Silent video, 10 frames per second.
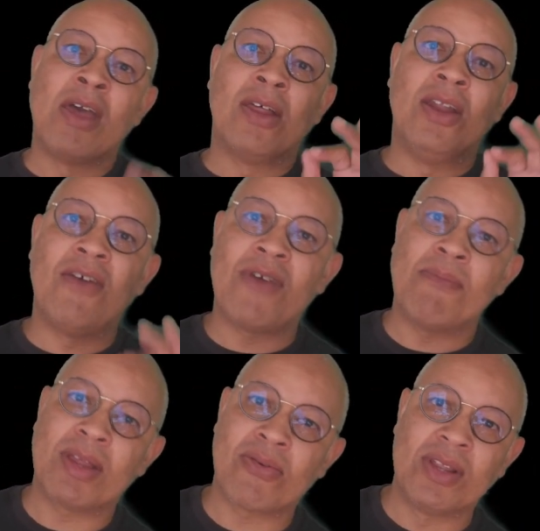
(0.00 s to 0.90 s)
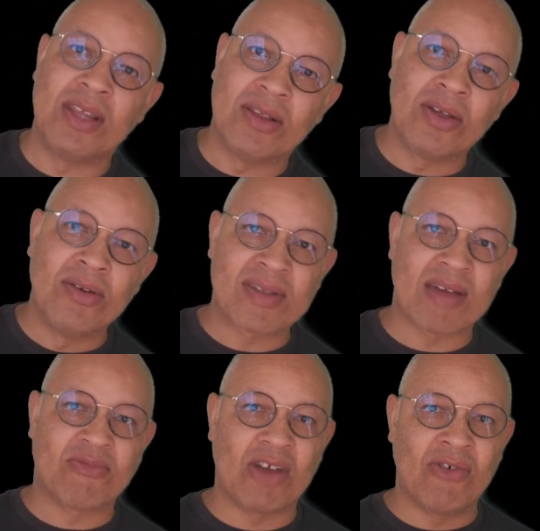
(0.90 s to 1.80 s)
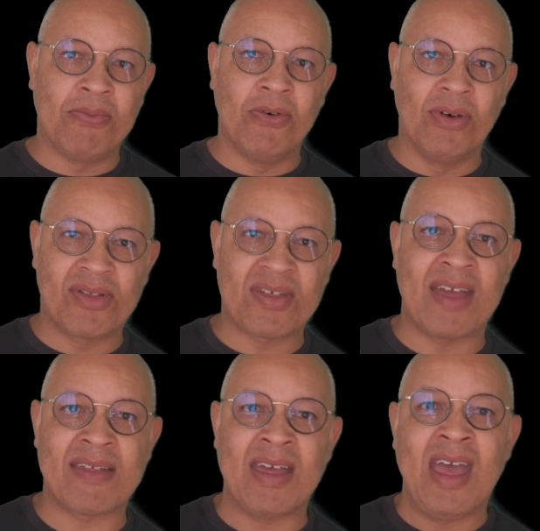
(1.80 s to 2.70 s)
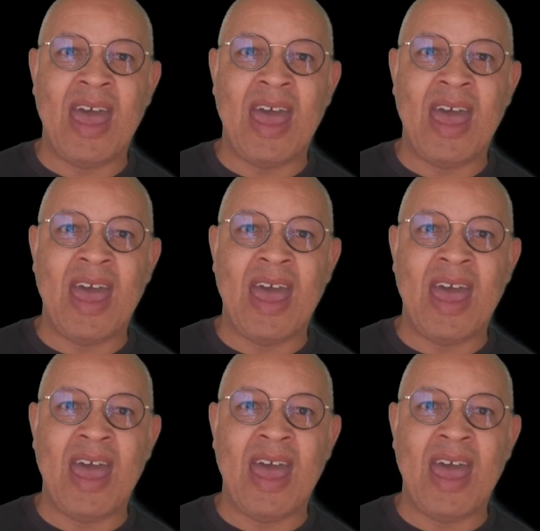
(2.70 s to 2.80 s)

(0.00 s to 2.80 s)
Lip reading: The November 22 subject report says